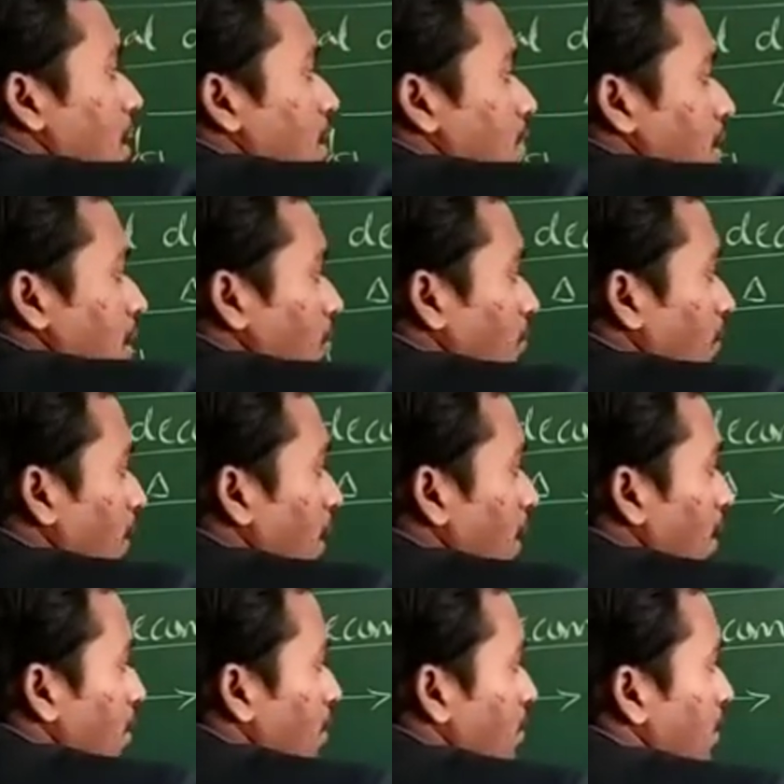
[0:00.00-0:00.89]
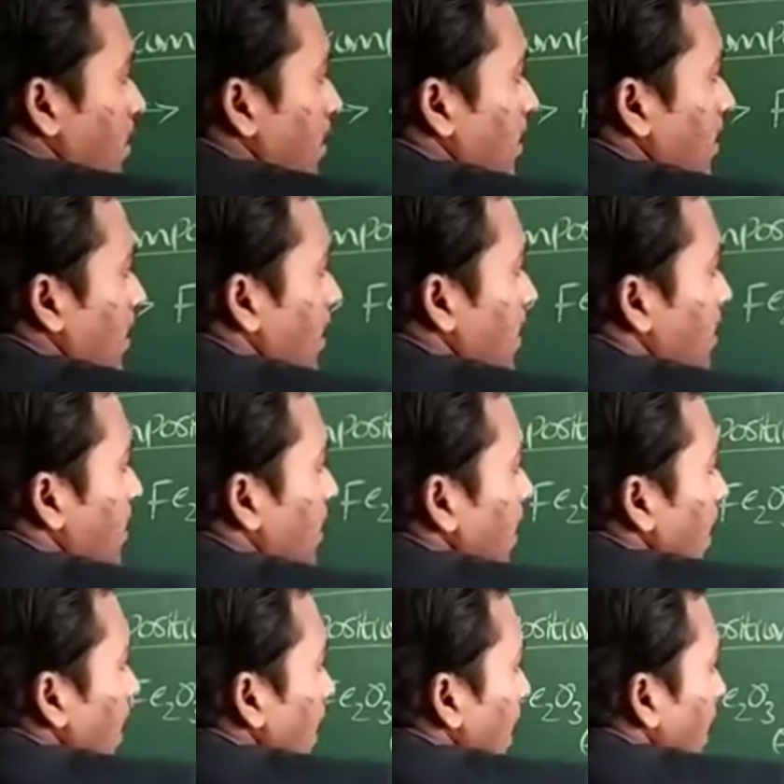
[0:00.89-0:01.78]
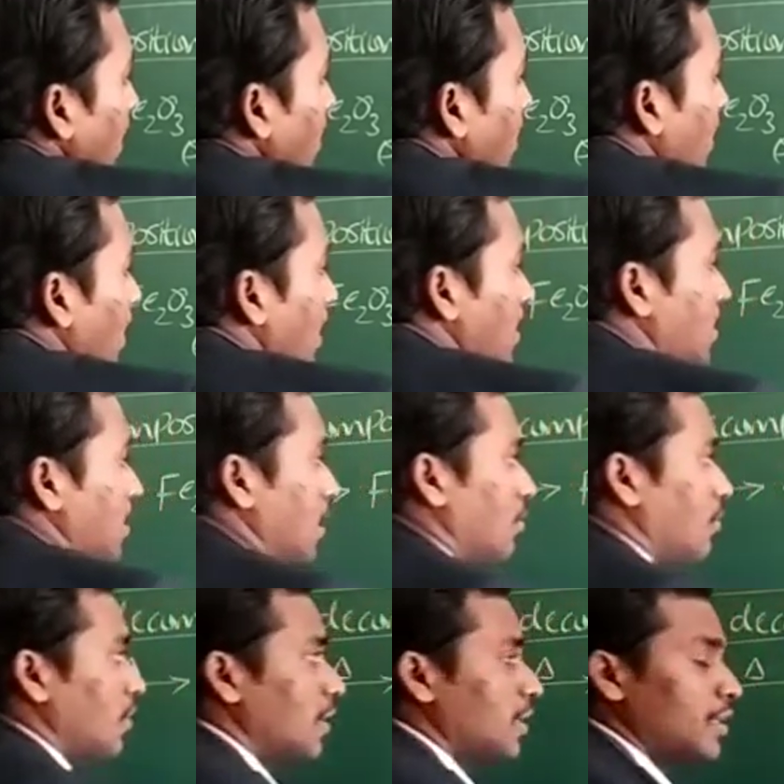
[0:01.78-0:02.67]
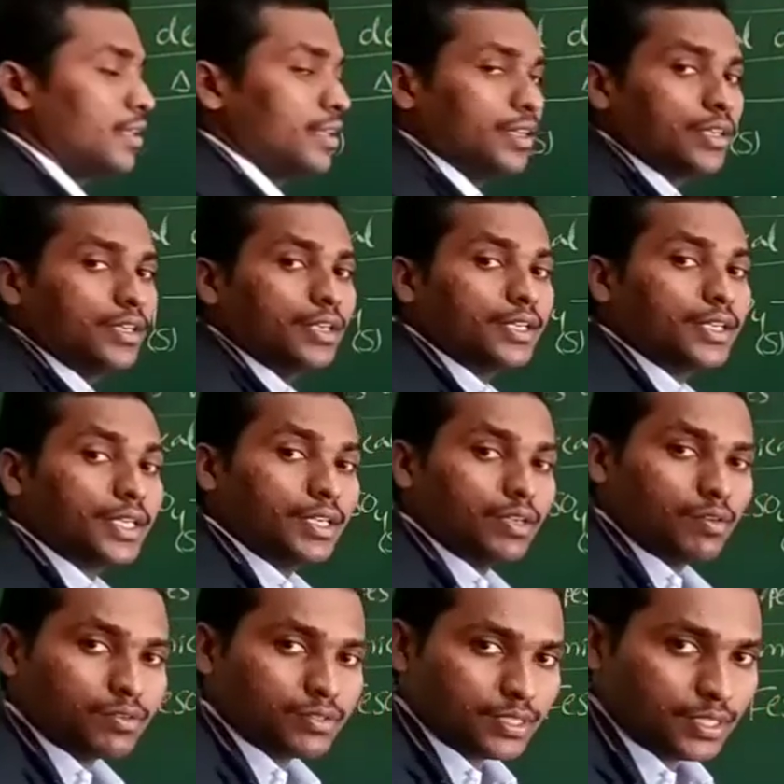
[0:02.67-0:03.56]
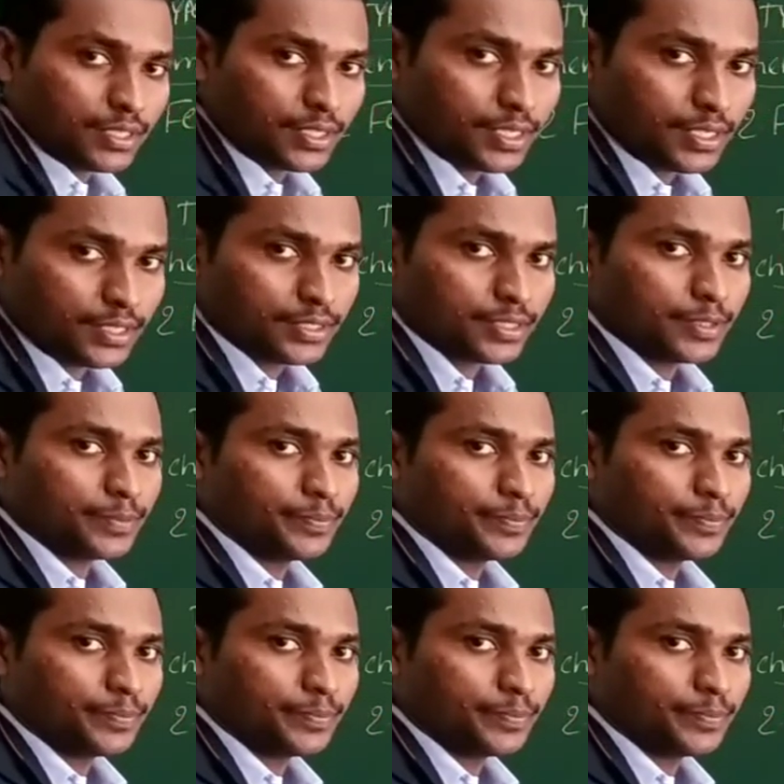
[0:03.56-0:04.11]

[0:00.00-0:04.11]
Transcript: sulfur dioxide gas and sulfur trioxide gas.